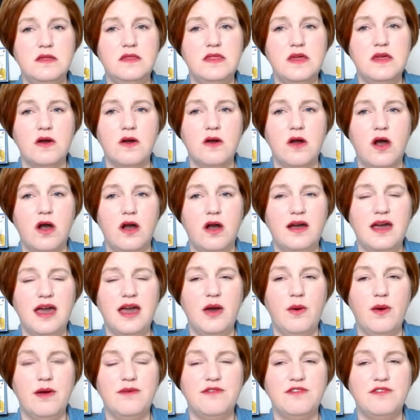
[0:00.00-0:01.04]
There are,
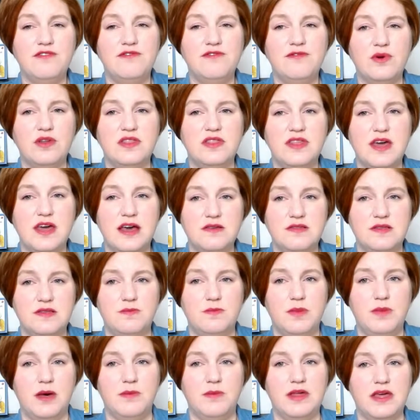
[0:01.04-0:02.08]
however,
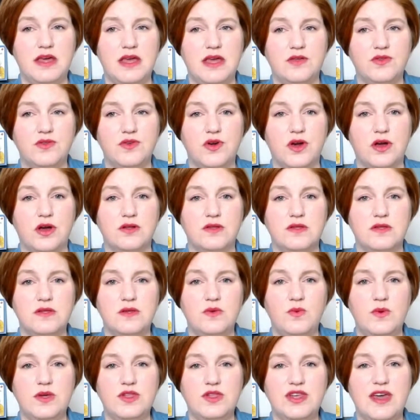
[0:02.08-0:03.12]
4,000 public
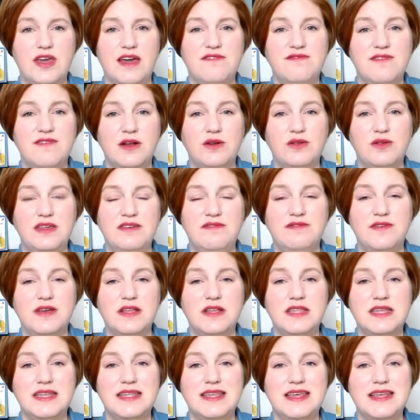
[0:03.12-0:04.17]
kindergartens which have federally
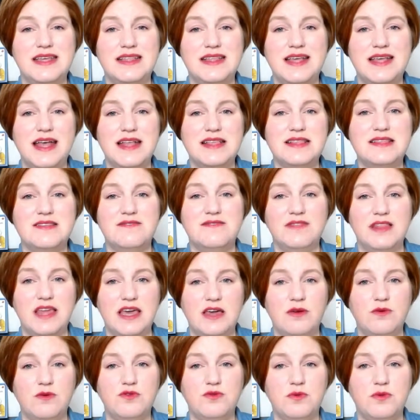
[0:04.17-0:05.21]
funded intensive
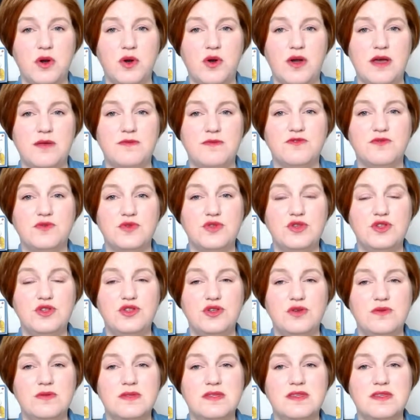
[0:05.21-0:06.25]
language programs for
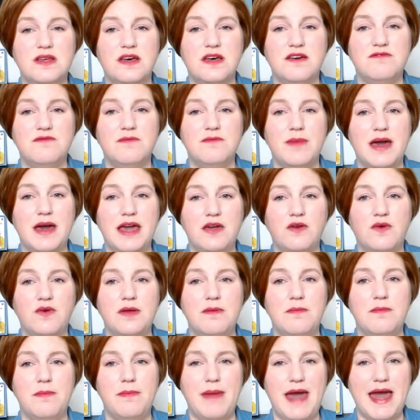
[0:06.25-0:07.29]
students of
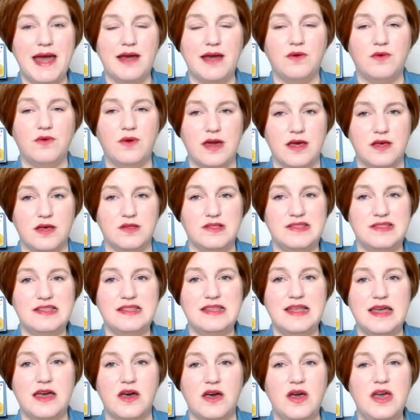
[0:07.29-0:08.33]
migrant backgrounds.
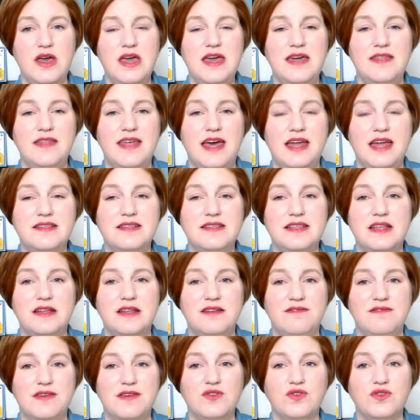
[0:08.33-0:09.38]
Now, that is an
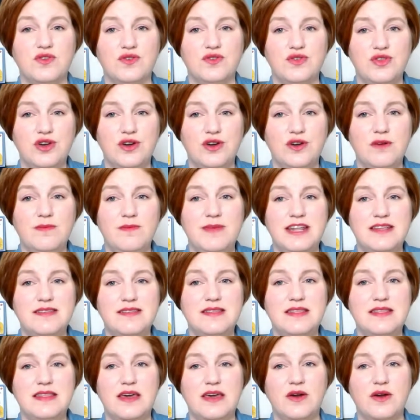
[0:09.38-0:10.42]
official term. It
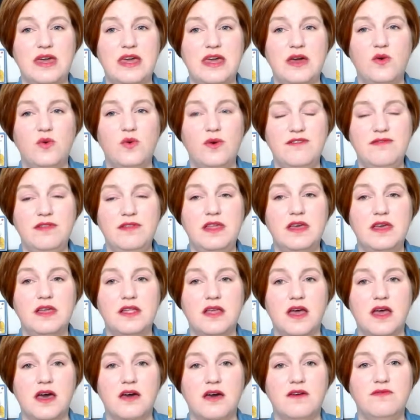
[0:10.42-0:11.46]
is their
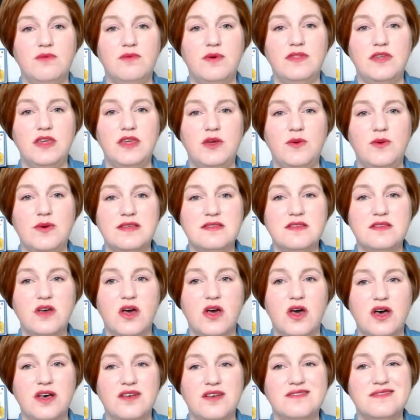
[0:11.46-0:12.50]
equivalent of what the US
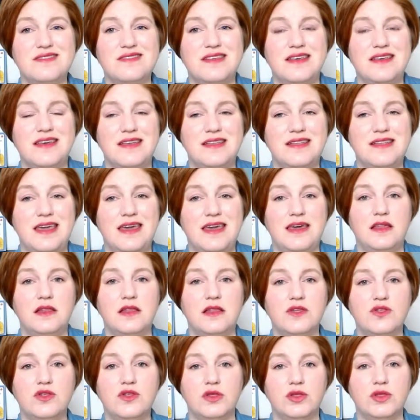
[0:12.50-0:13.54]
calls an
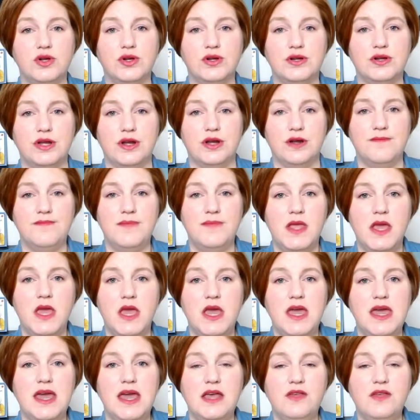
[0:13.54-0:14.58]
English learner.
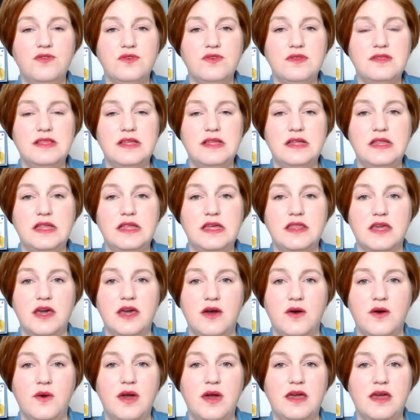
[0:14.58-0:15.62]
Interestingly,
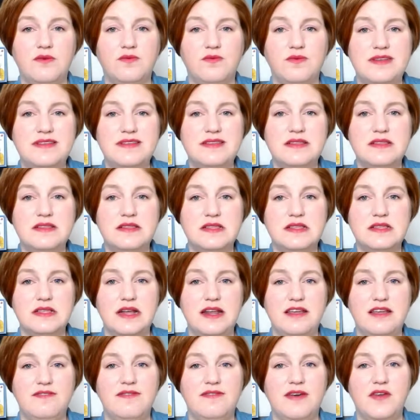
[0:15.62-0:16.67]
though, a recent
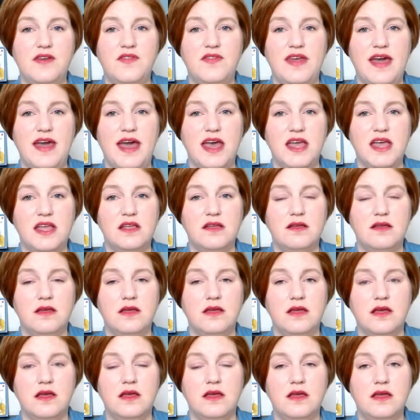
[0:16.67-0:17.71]
study found that
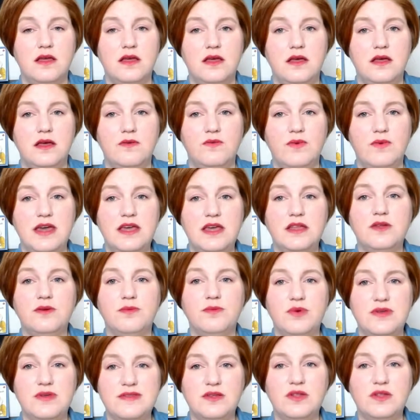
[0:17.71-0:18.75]
regular
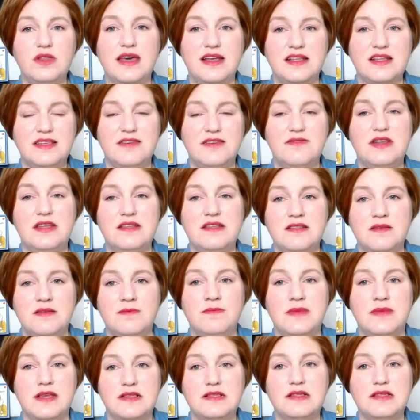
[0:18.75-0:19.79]
preschool activities
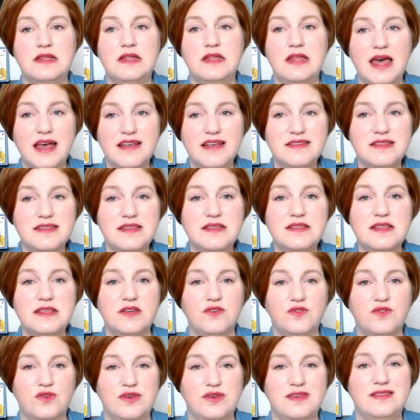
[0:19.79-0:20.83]
in mixed classes
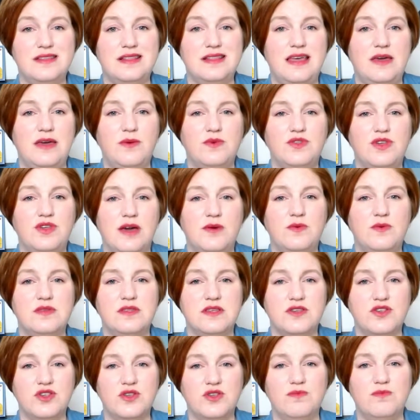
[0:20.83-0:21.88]
increase language
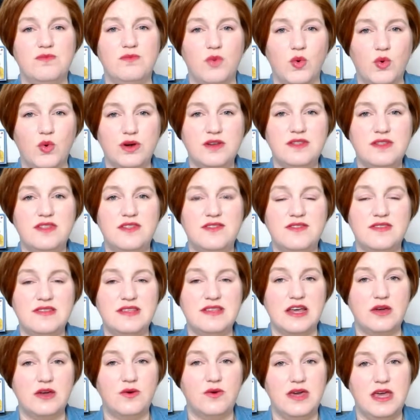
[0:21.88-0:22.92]
acquisition more than the
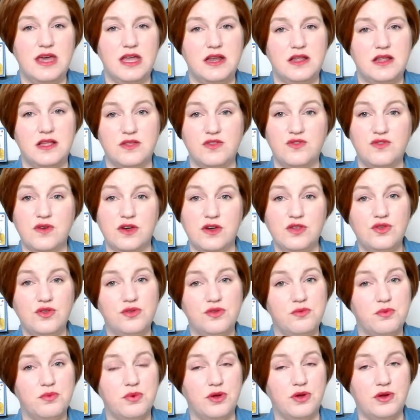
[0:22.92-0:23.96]
segregated
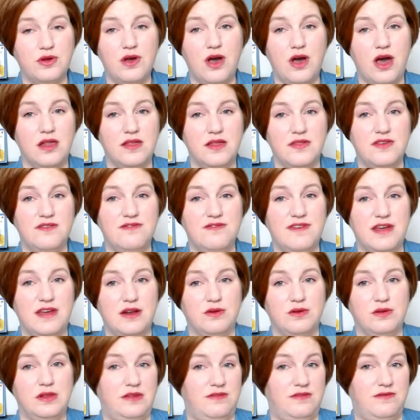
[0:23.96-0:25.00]
instructional protocol in the
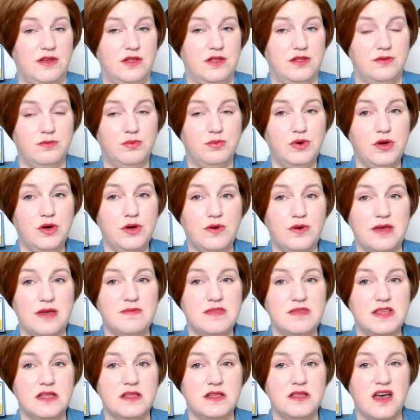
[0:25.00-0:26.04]
federally funded
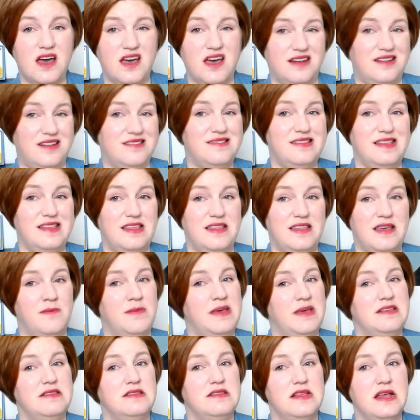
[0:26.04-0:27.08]
programs, and honestly that
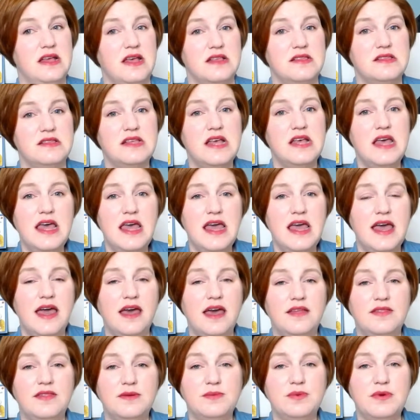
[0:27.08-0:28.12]
makes sense.
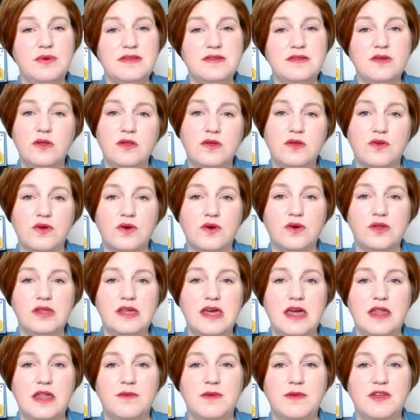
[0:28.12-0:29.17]
At the preschool and
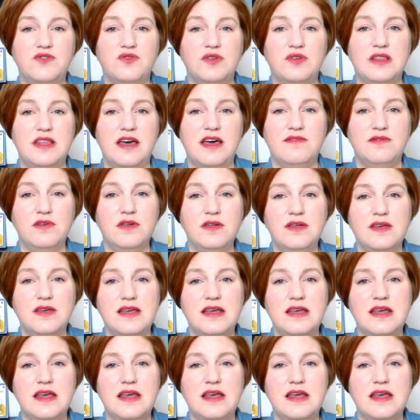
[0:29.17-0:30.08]
early elementary level,